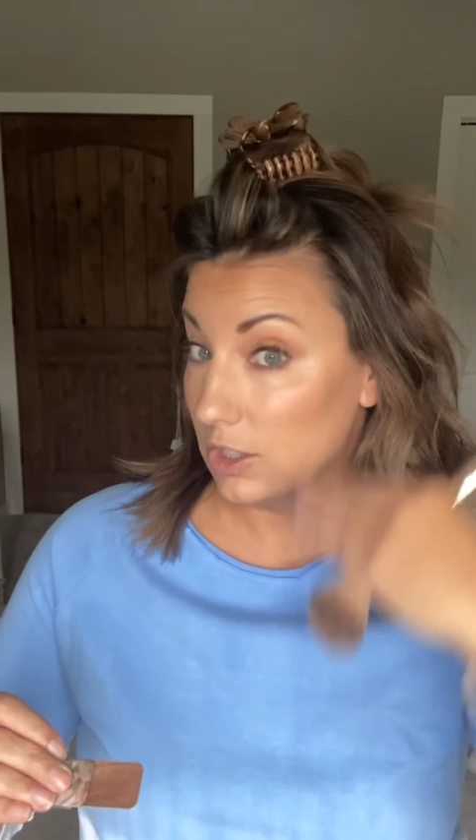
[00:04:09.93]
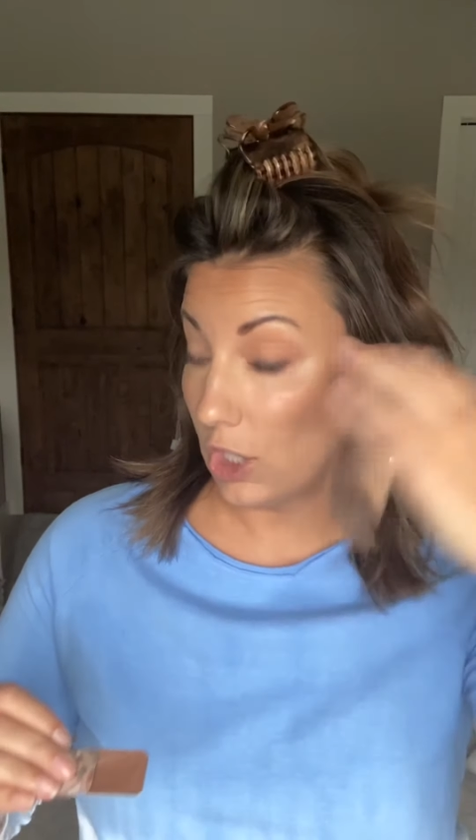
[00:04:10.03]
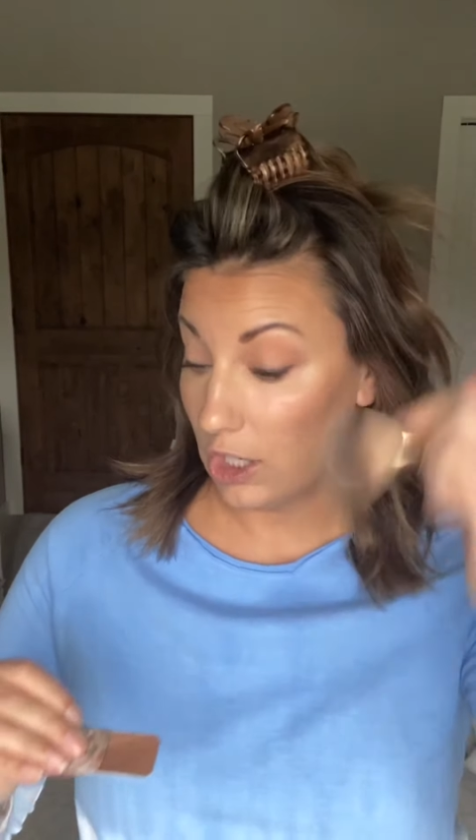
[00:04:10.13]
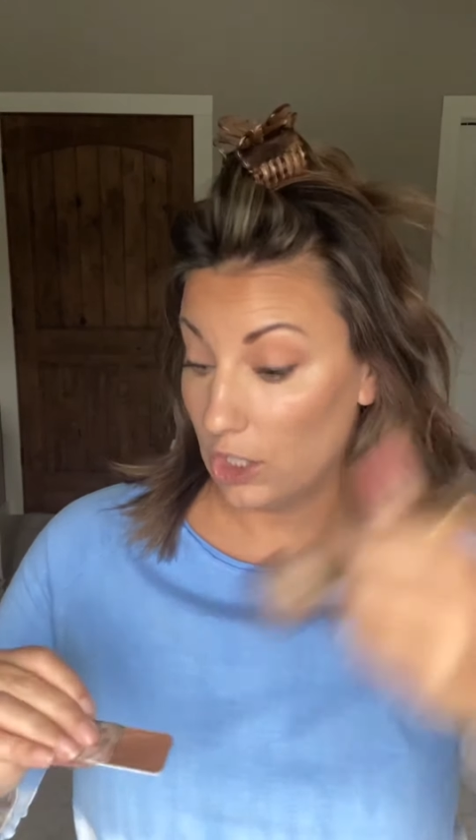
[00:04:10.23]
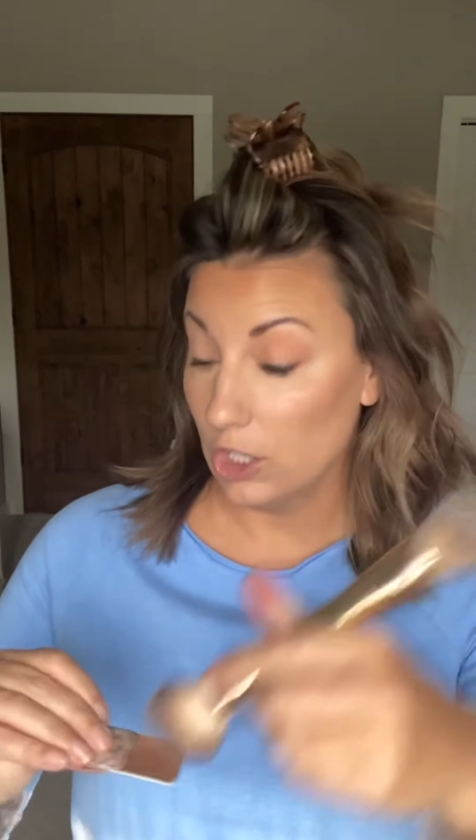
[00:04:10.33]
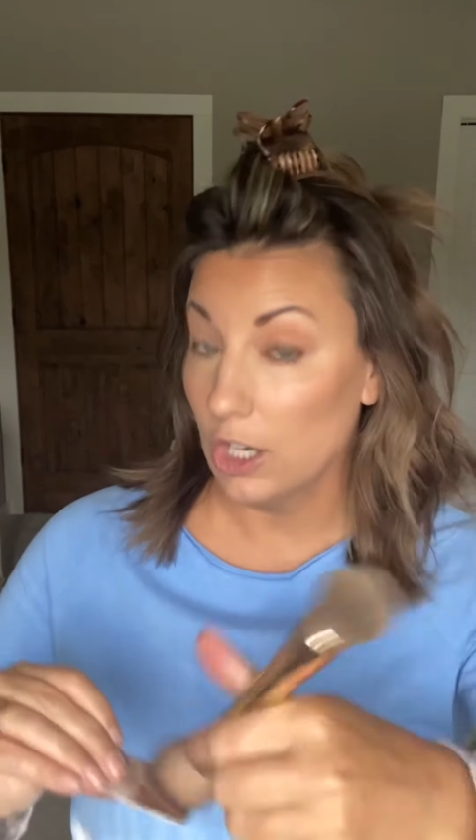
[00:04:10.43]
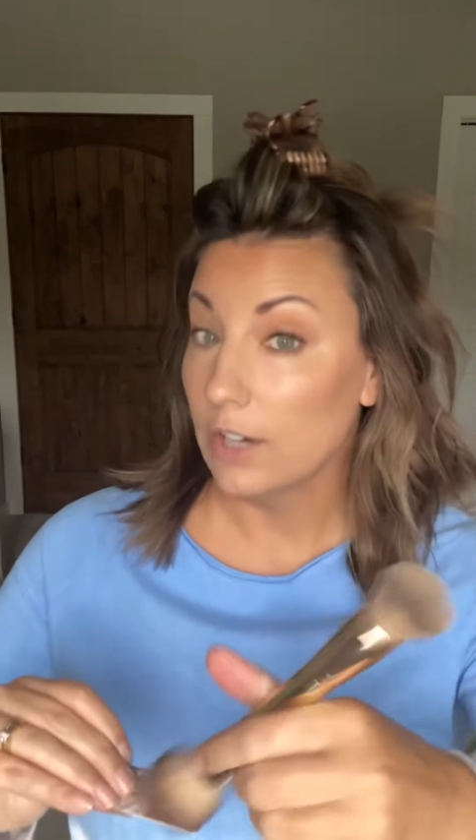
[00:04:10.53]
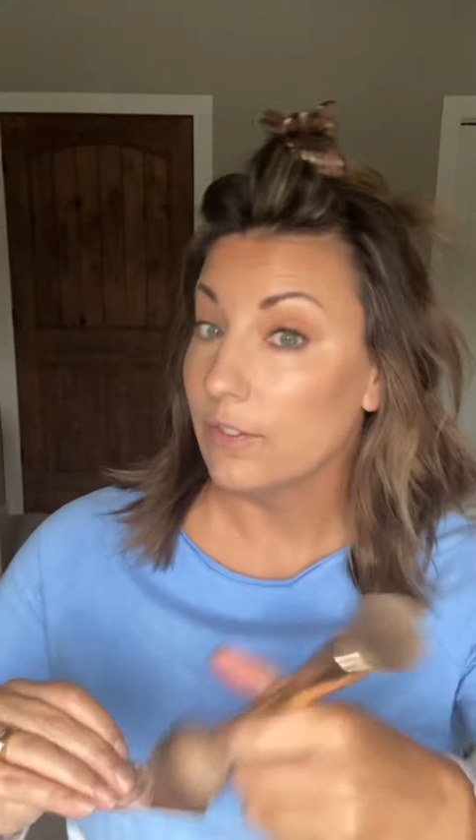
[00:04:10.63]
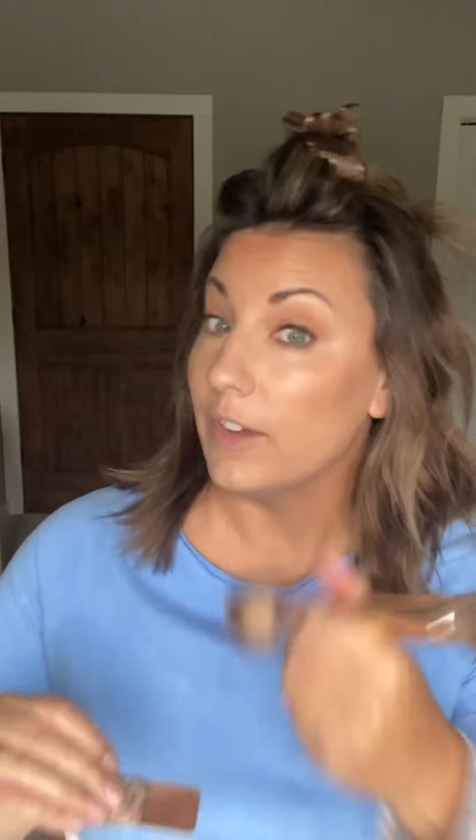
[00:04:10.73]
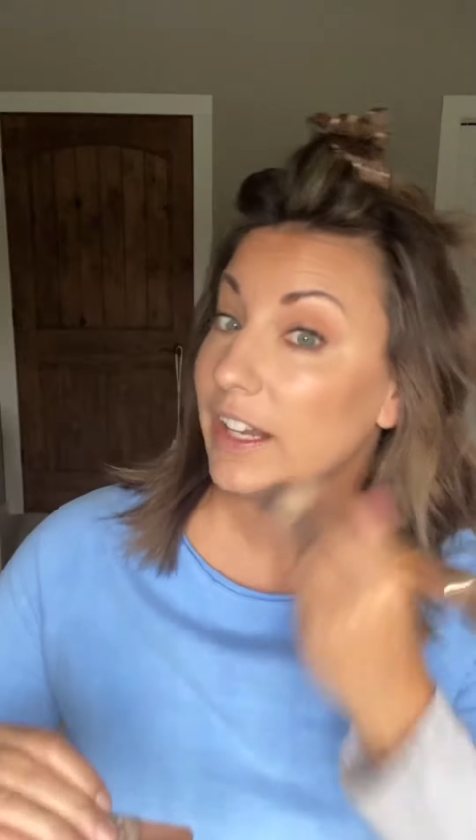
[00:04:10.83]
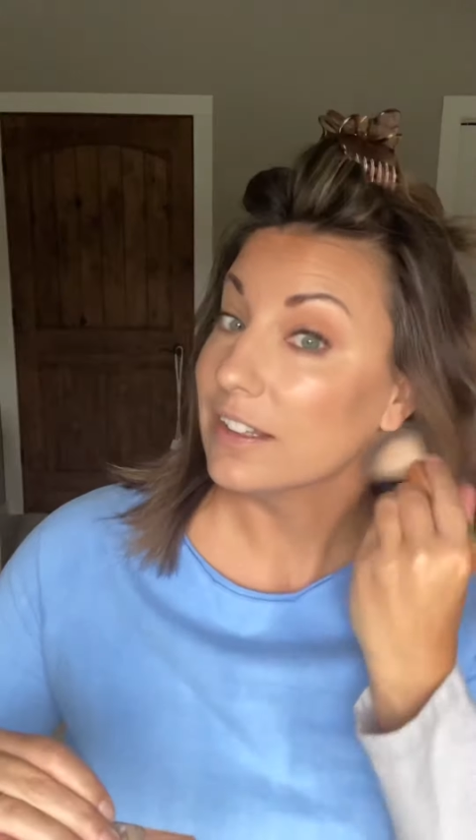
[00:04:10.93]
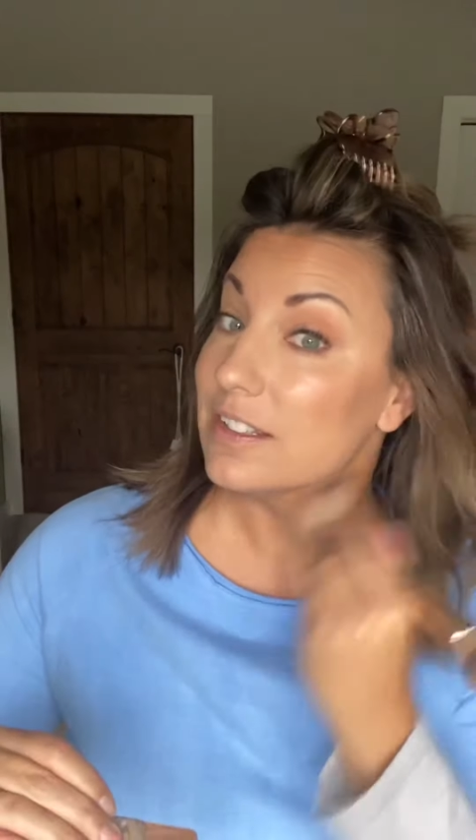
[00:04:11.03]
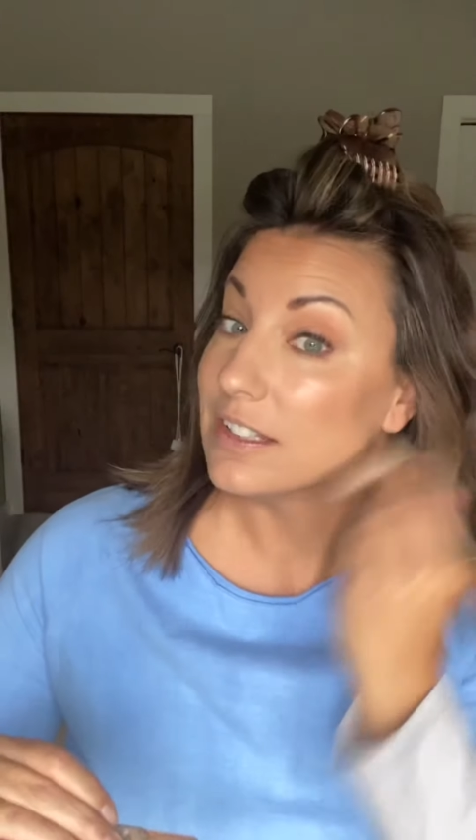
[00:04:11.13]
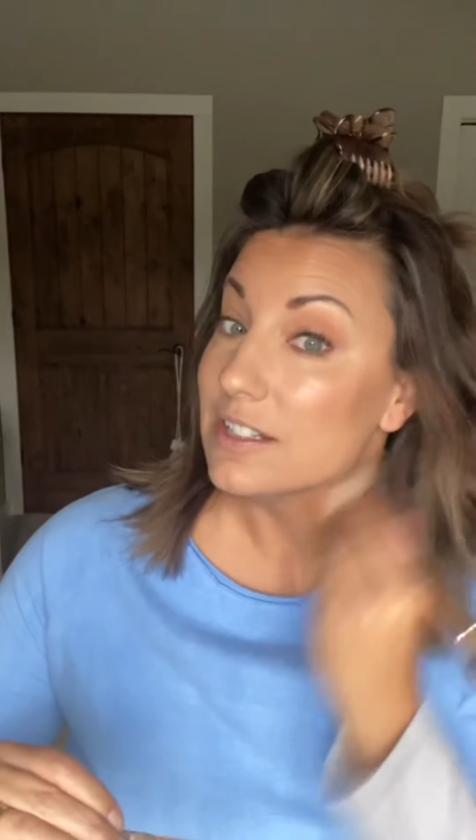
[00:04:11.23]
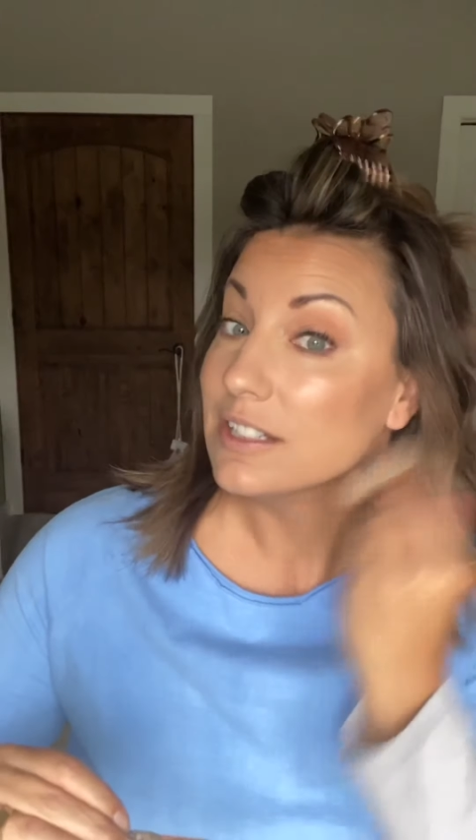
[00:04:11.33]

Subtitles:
darker face,